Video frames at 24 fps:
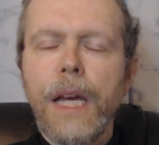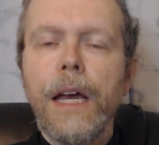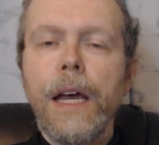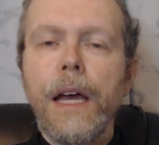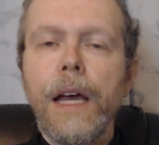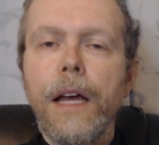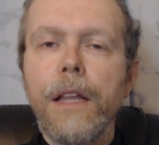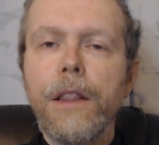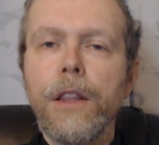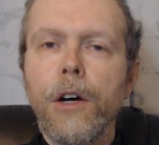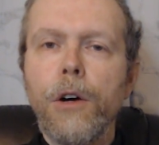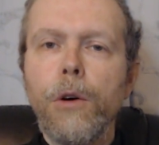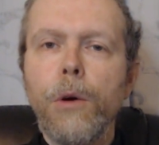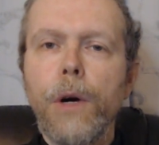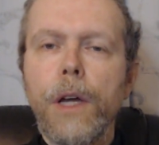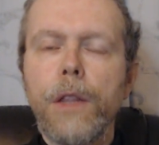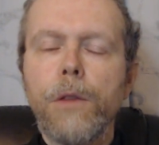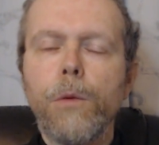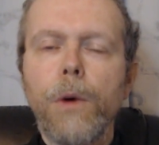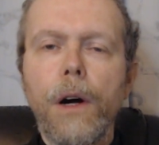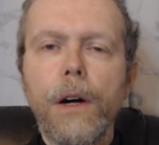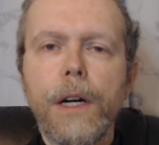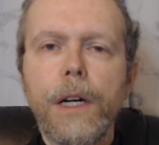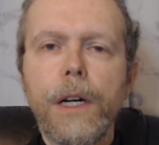Hello, and
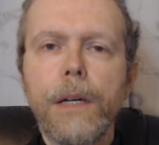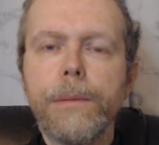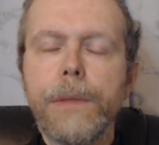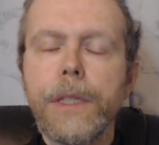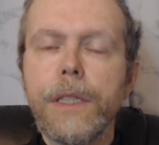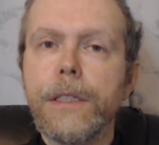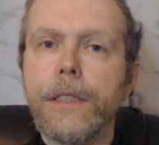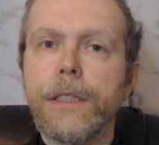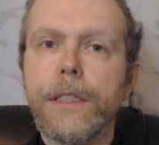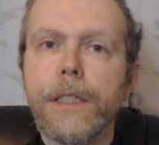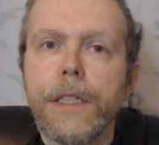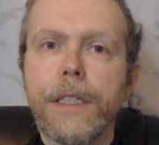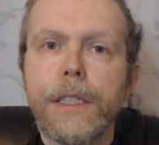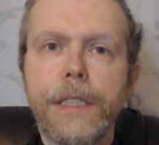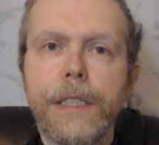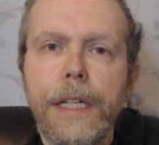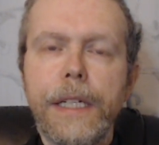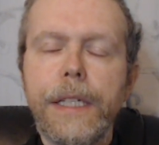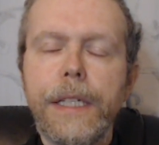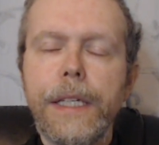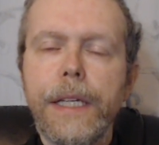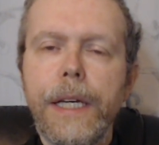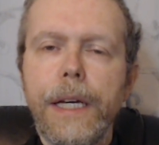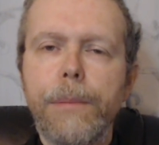welcome to this
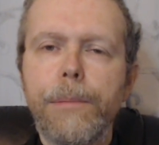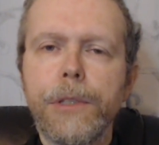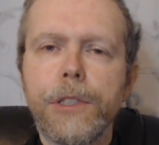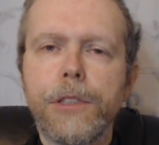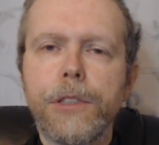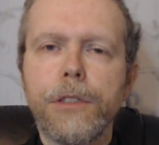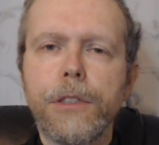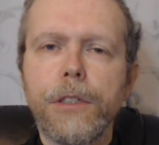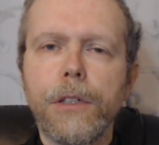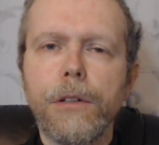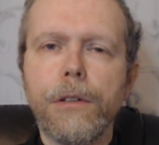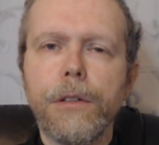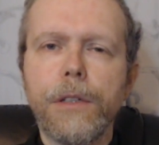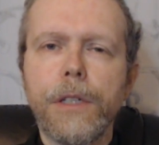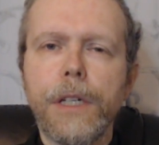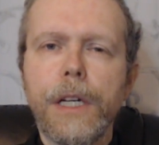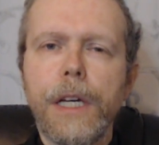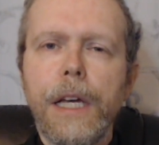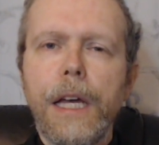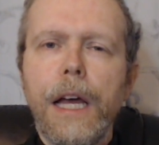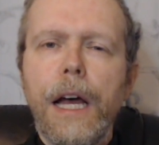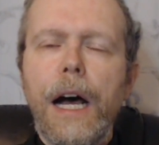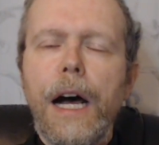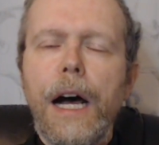exciting episode
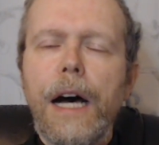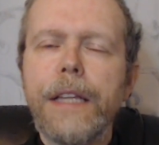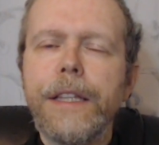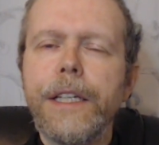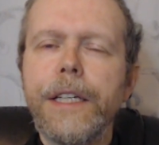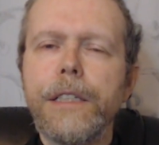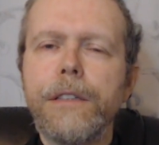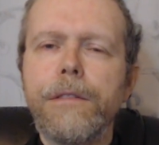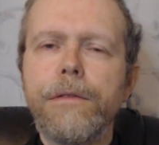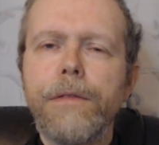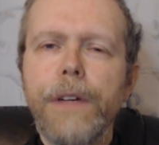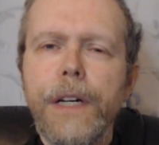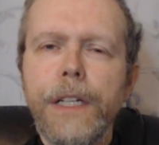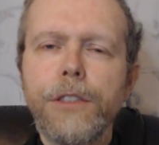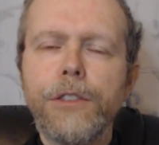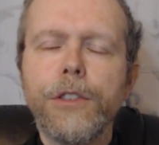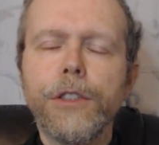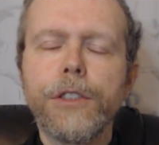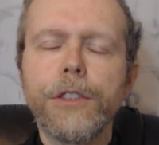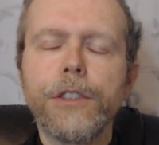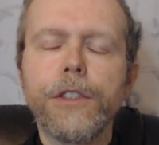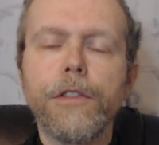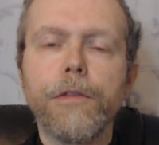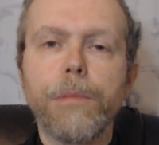on the
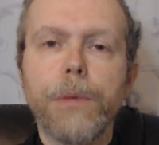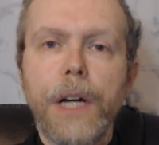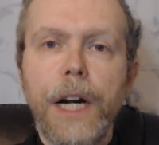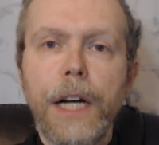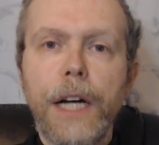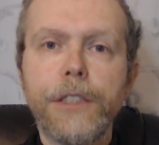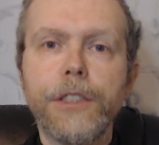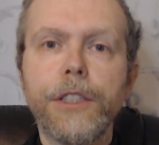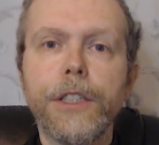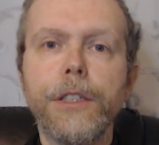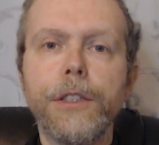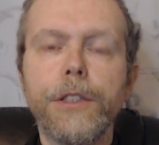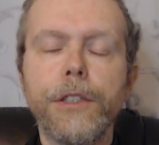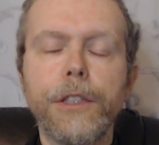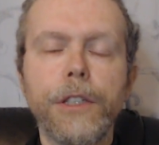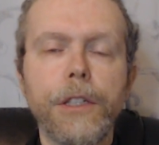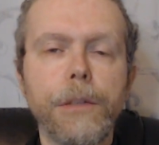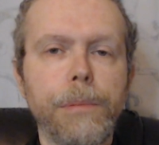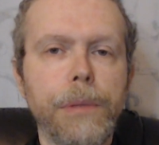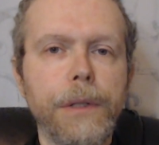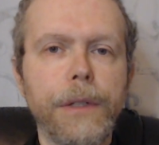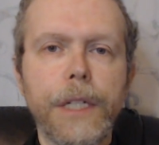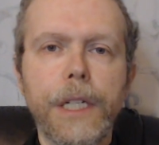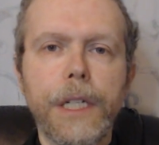adventures of prosecuting your
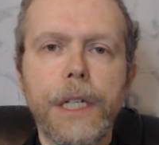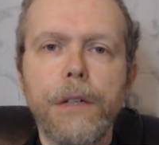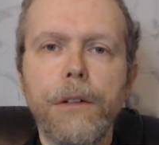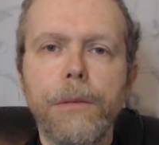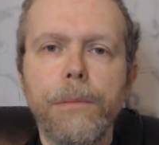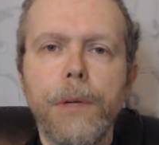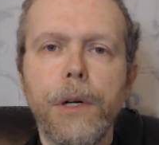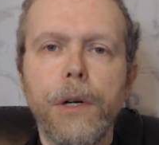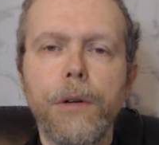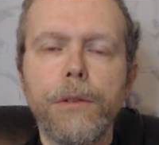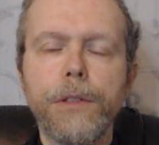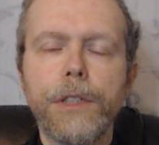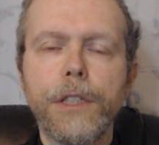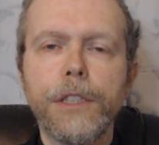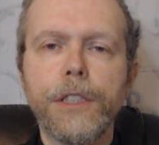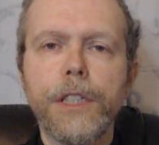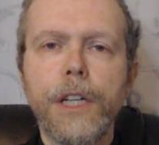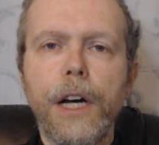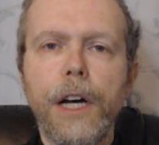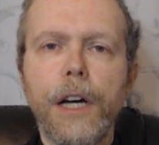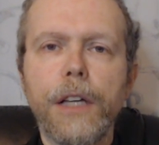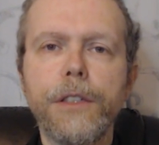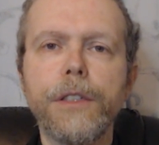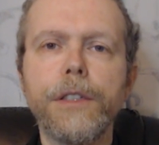political opponents
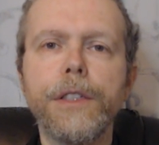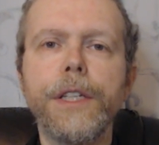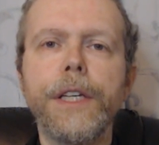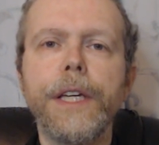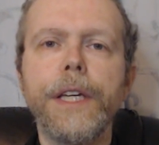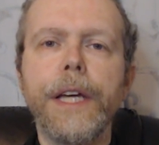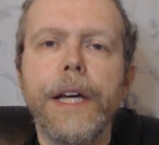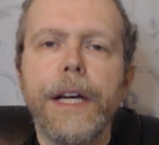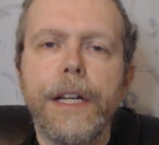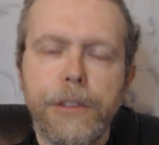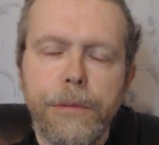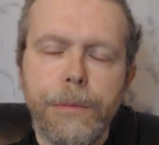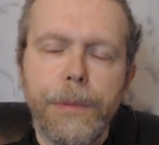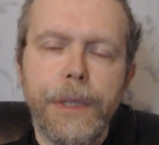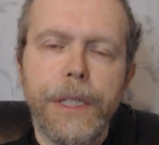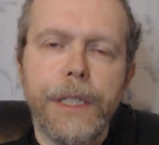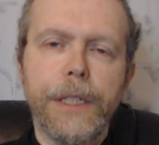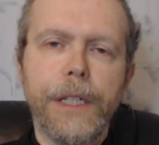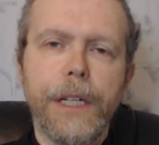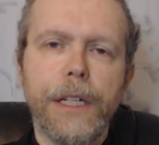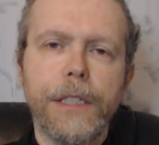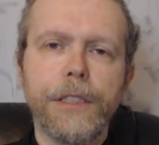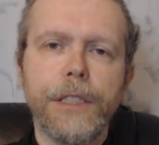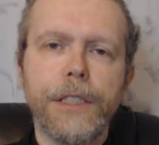under the
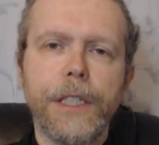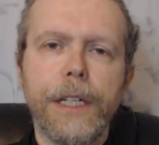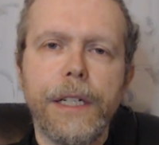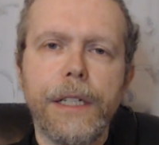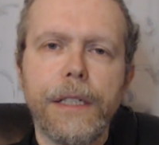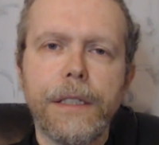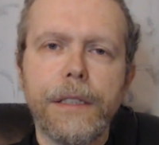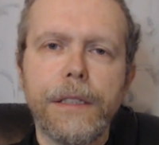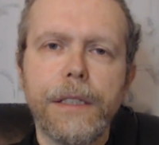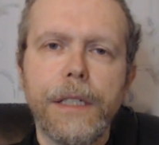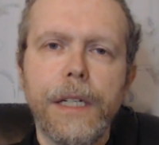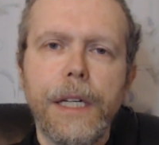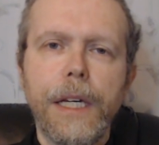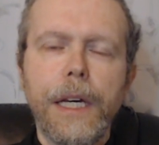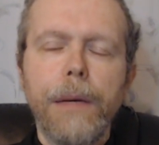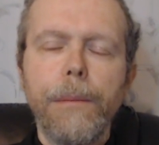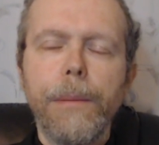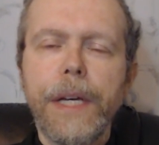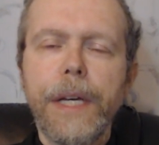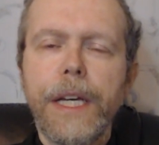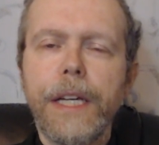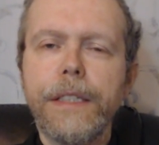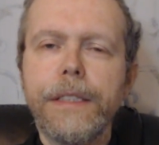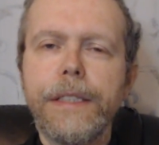Espionage Act,
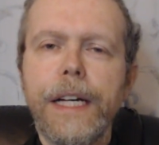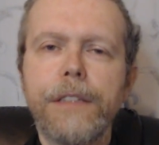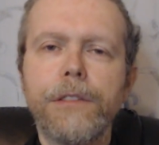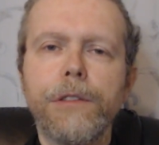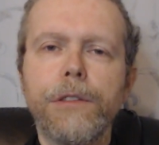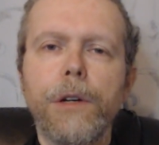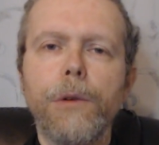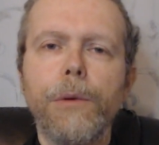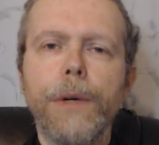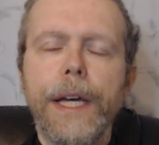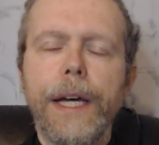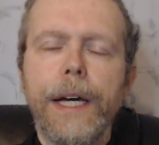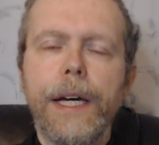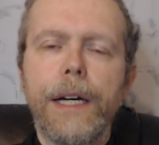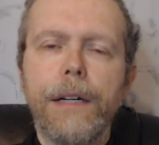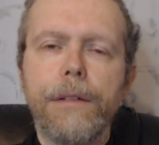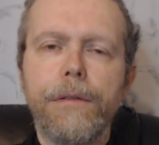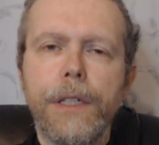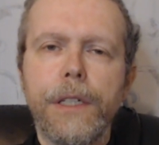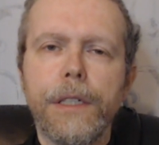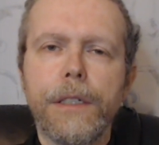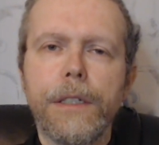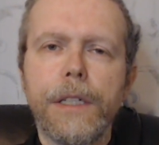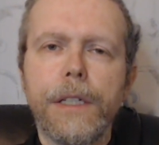because that's what we have
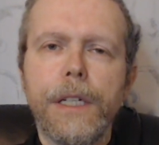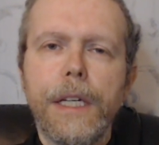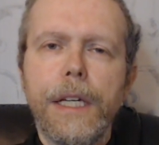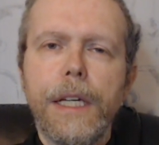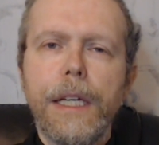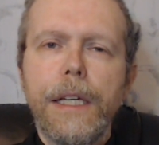here.